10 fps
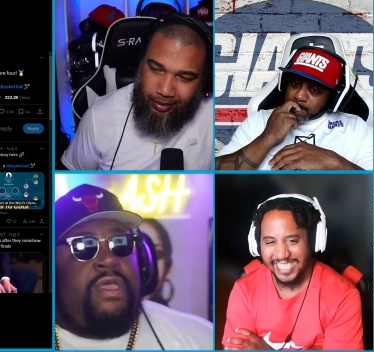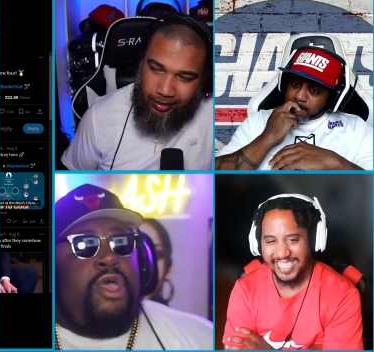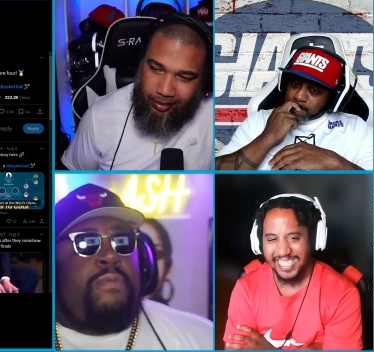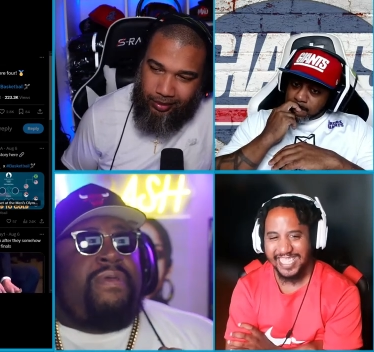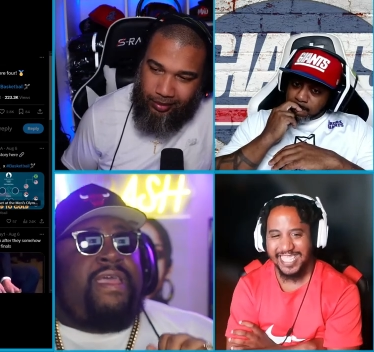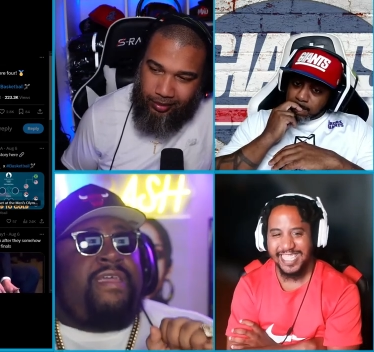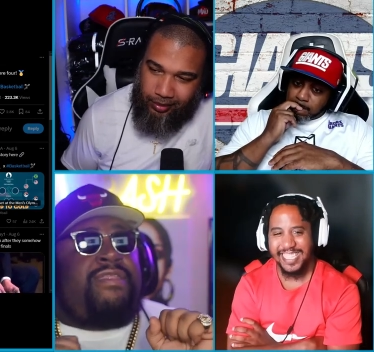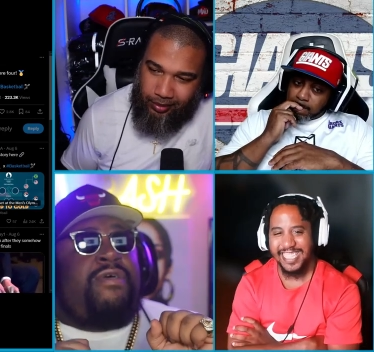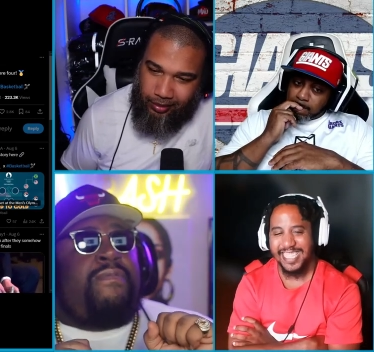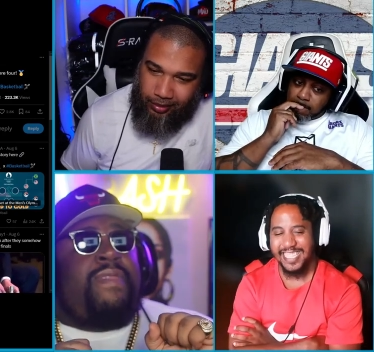Speaker 1: but that's
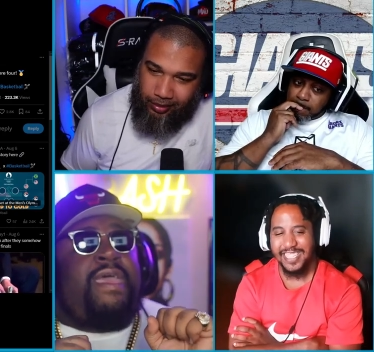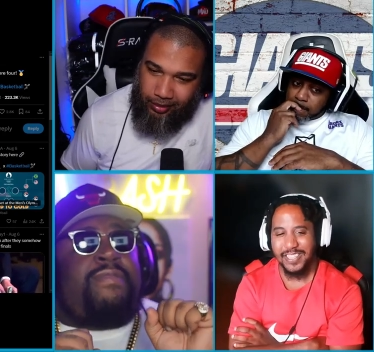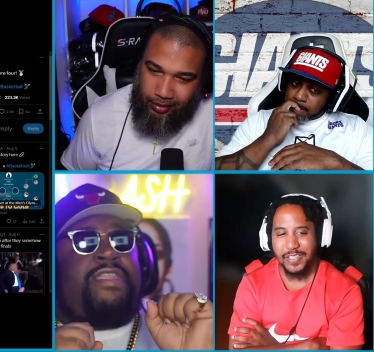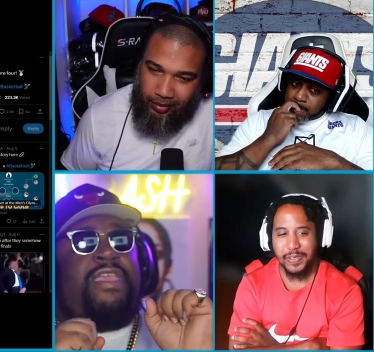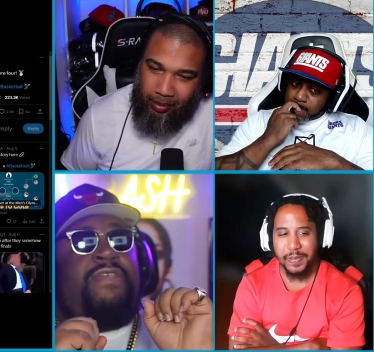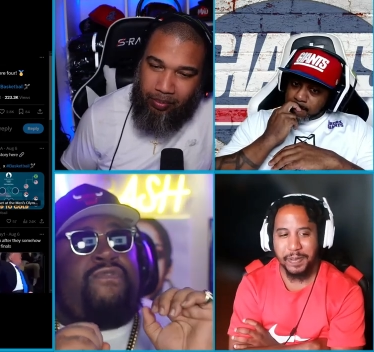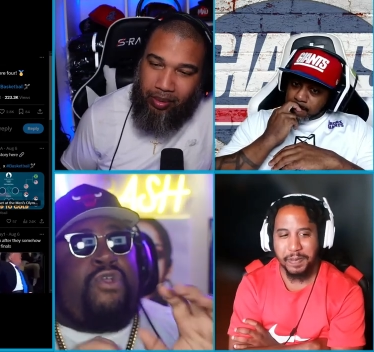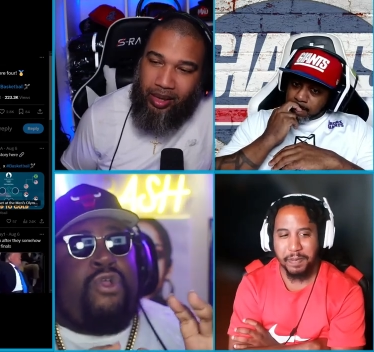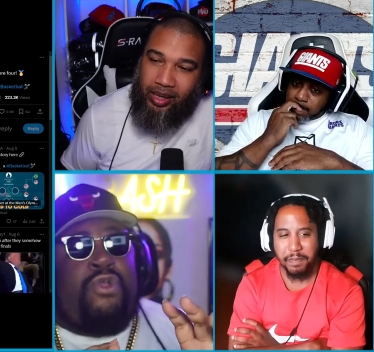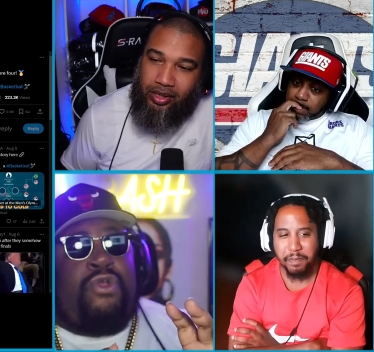something that Steve
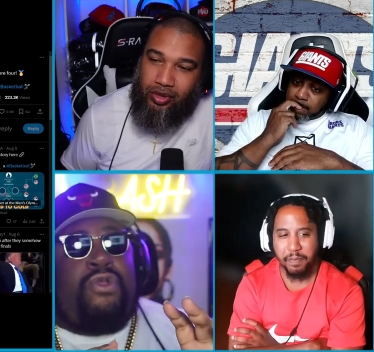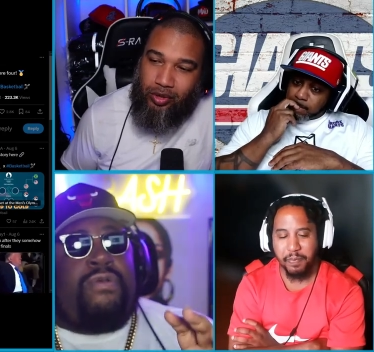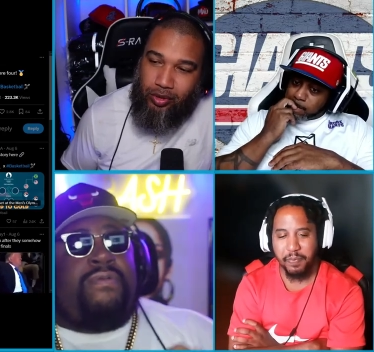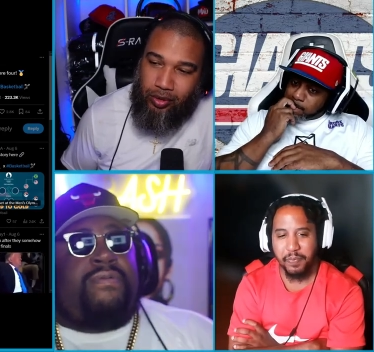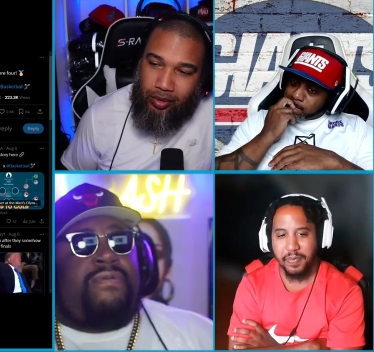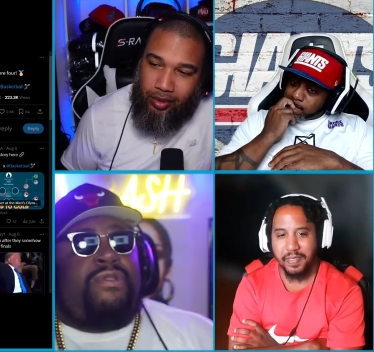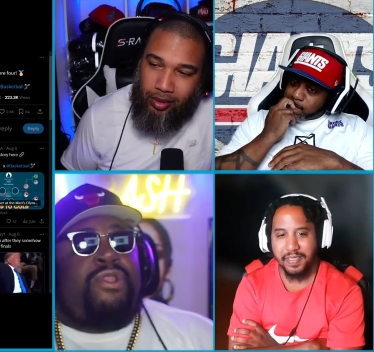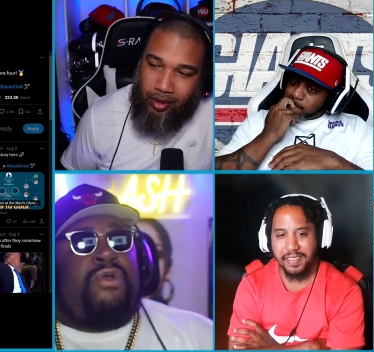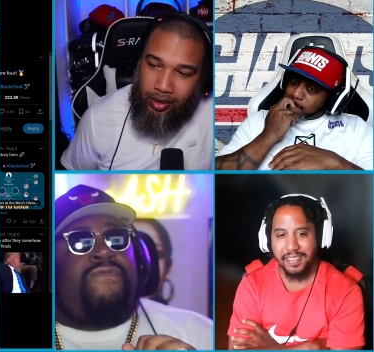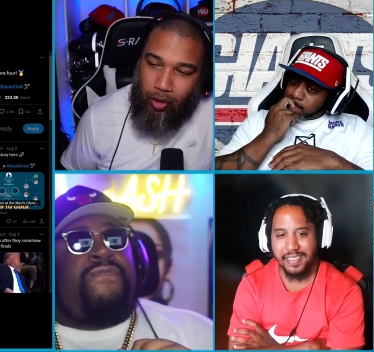Kerr yeah,
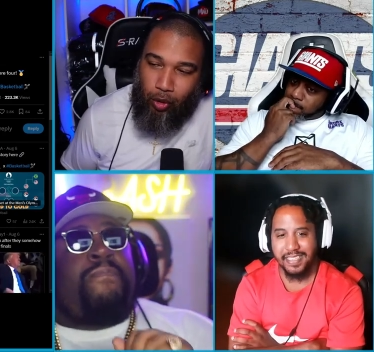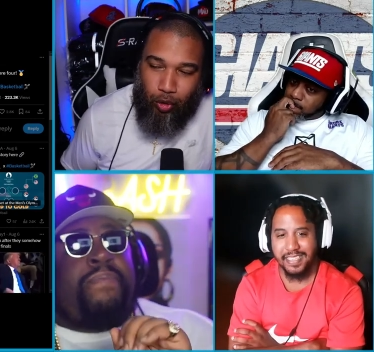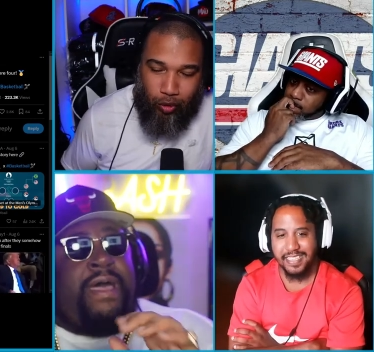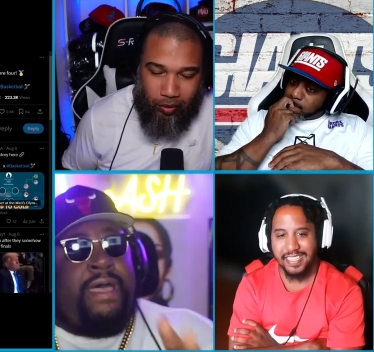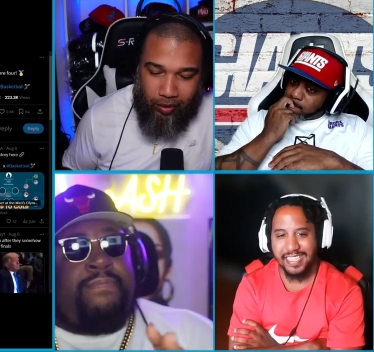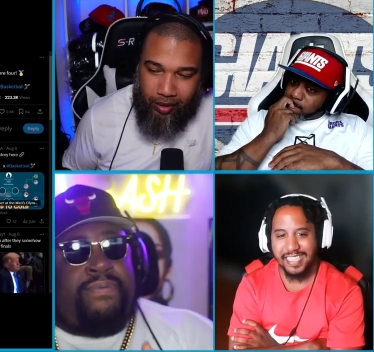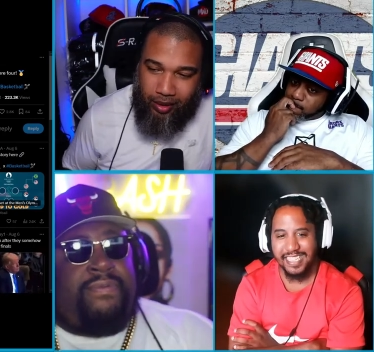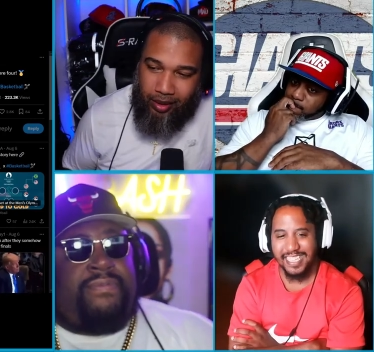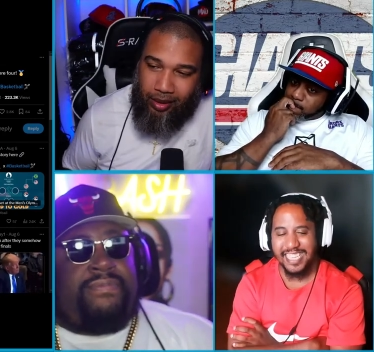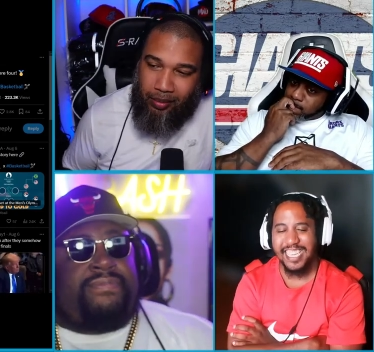learned from Pop.
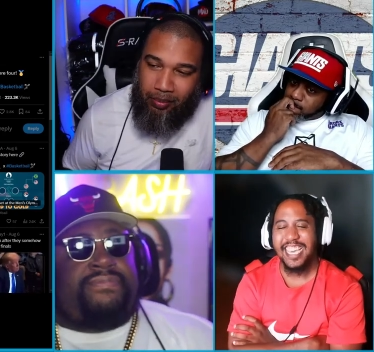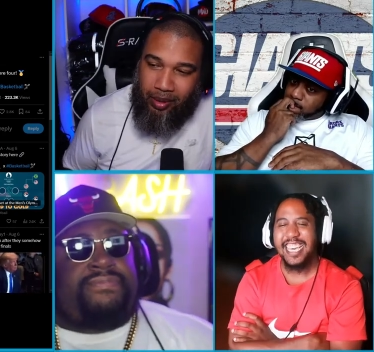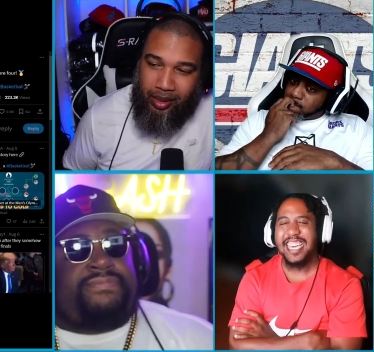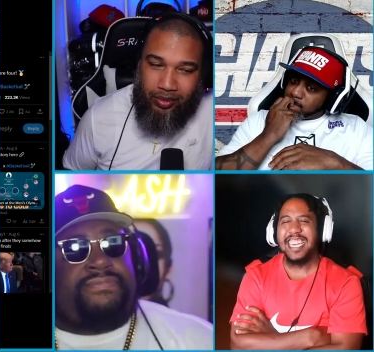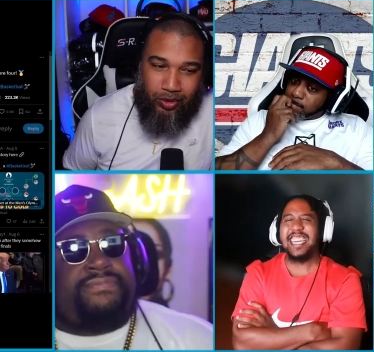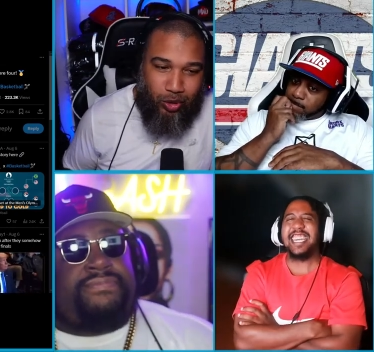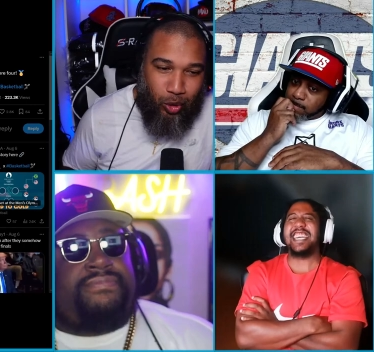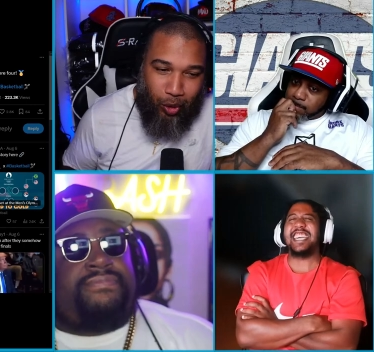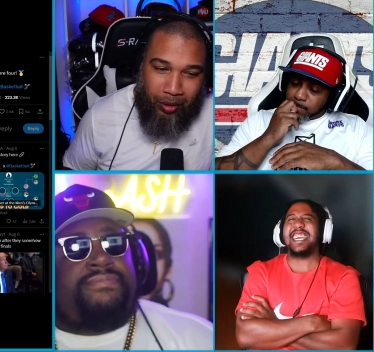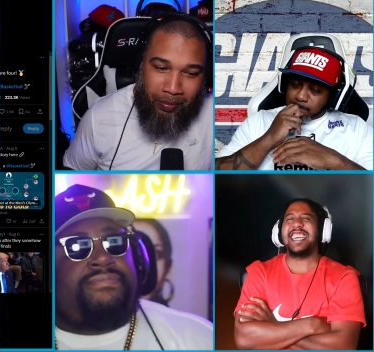
Speaker 2: On. But he was
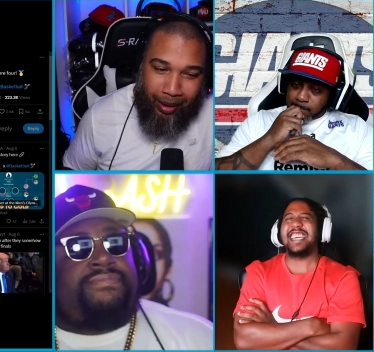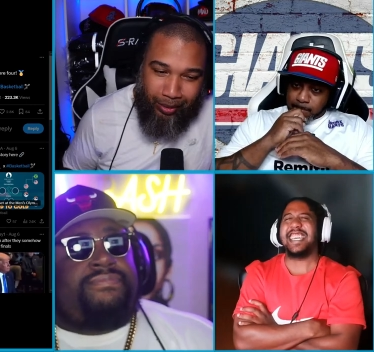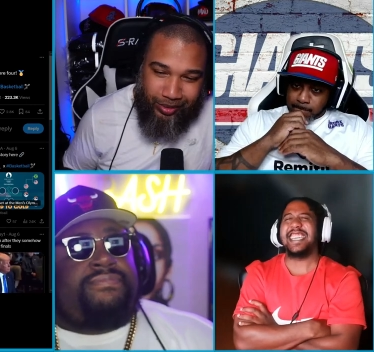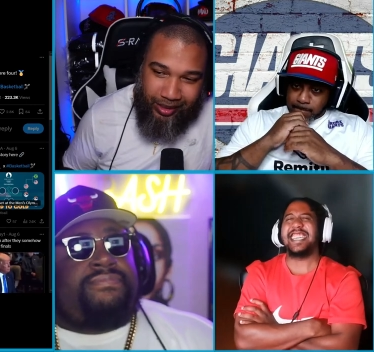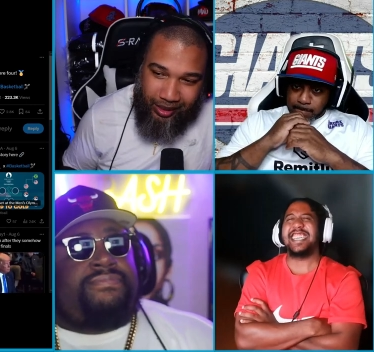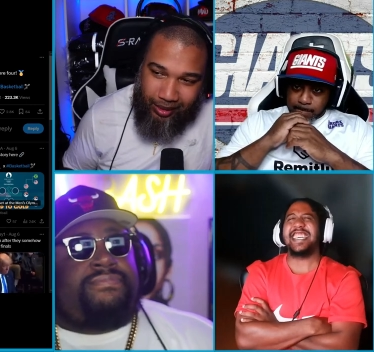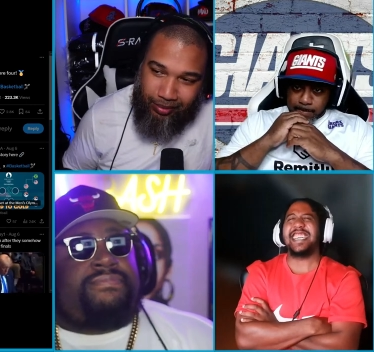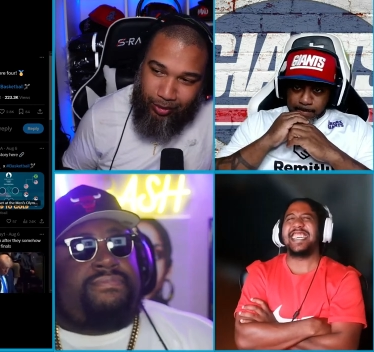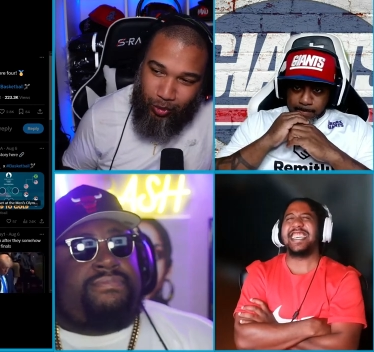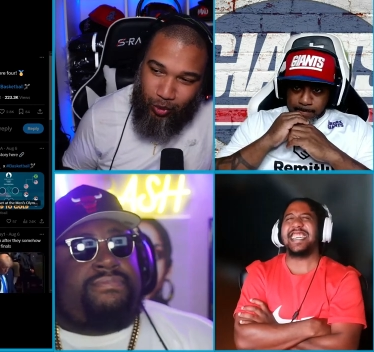talking about
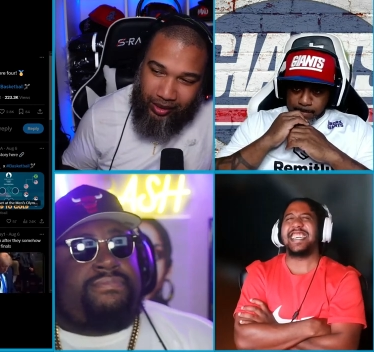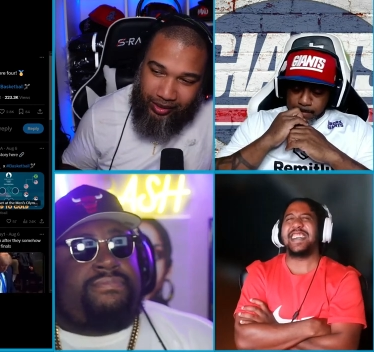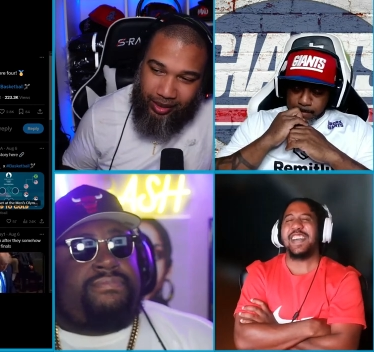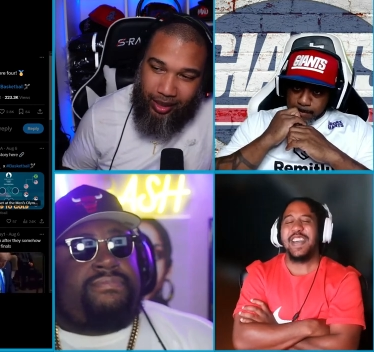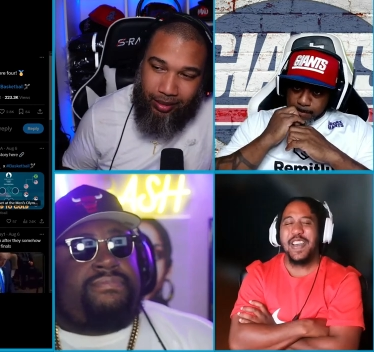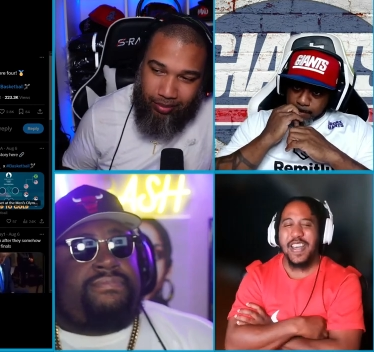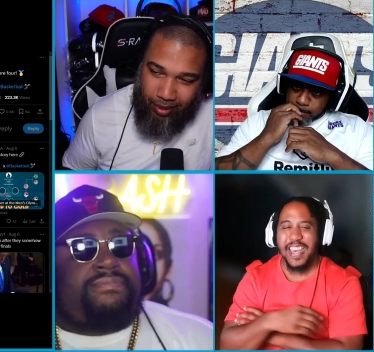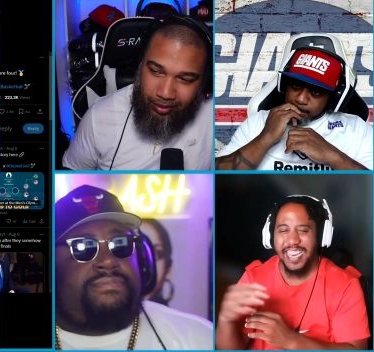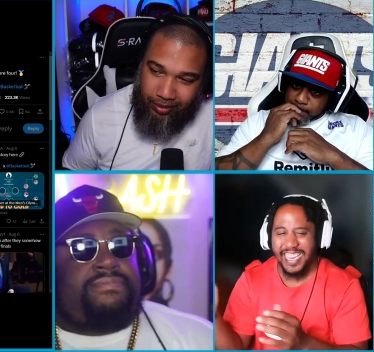Team USA, bro.